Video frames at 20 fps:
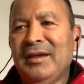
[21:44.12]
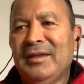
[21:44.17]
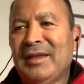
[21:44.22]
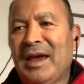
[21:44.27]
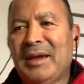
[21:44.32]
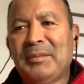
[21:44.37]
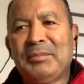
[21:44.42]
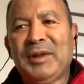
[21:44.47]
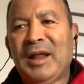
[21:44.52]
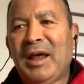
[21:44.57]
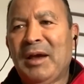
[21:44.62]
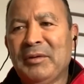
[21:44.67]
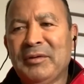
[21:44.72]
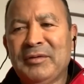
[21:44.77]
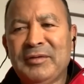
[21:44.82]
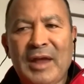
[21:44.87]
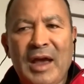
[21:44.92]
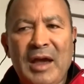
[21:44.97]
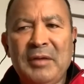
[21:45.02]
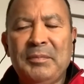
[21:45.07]
they play with
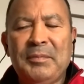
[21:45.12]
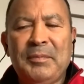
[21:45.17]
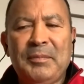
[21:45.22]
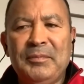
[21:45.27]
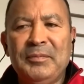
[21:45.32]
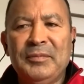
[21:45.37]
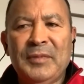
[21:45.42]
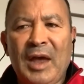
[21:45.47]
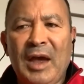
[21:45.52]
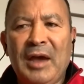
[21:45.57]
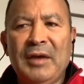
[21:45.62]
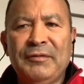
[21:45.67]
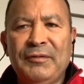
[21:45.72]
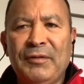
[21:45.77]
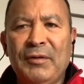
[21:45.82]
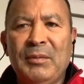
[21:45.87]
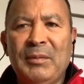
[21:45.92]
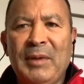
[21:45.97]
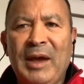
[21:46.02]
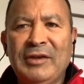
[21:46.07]
no
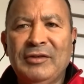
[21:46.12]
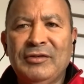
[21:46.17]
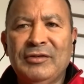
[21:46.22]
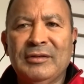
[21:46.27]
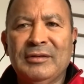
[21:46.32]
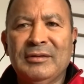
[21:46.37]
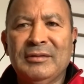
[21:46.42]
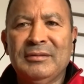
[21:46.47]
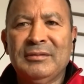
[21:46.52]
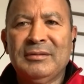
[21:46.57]
formation.